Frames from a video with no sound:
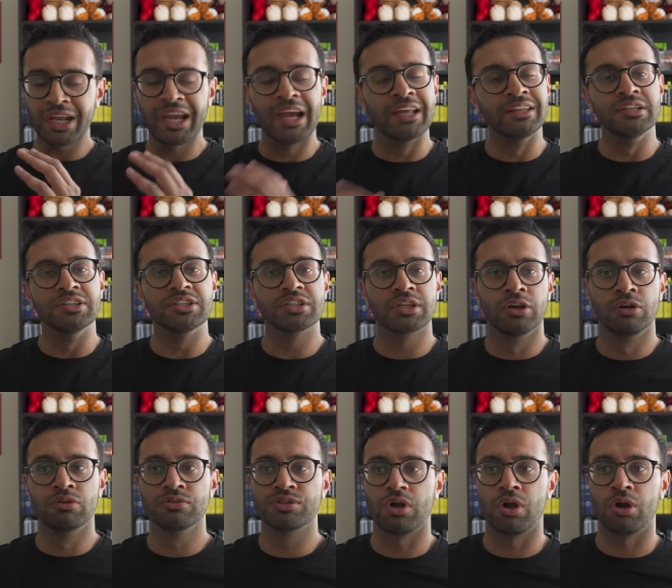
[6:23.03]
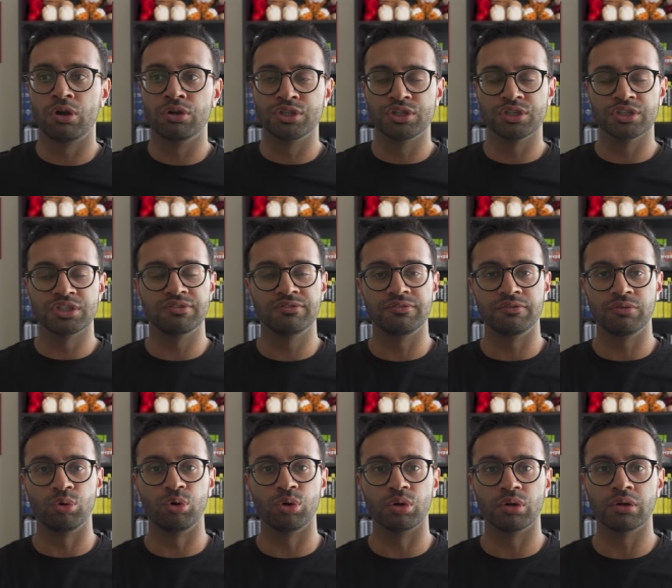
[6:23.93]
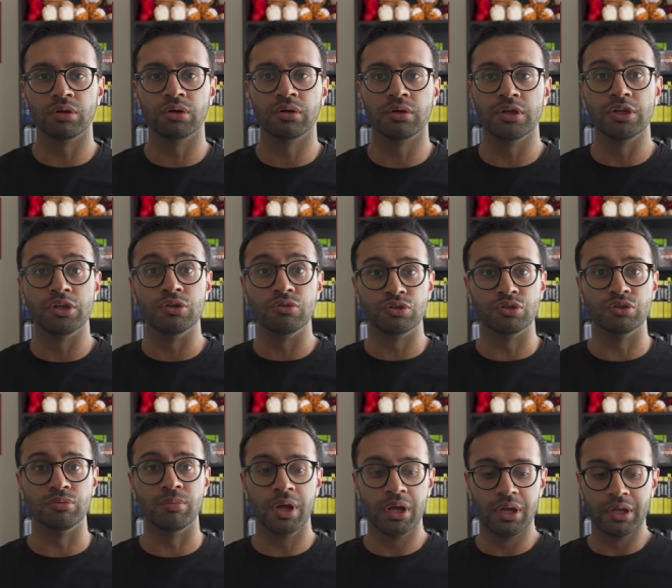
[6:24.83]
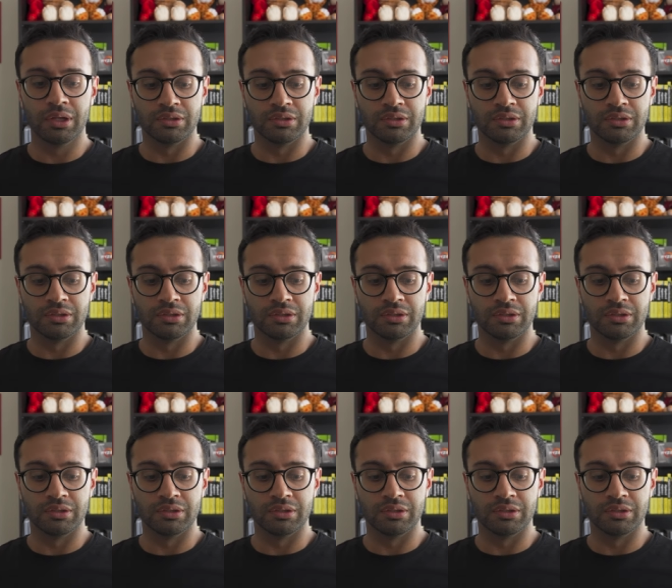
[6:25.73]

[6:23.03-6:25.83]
And these skills aren't just for YouTube.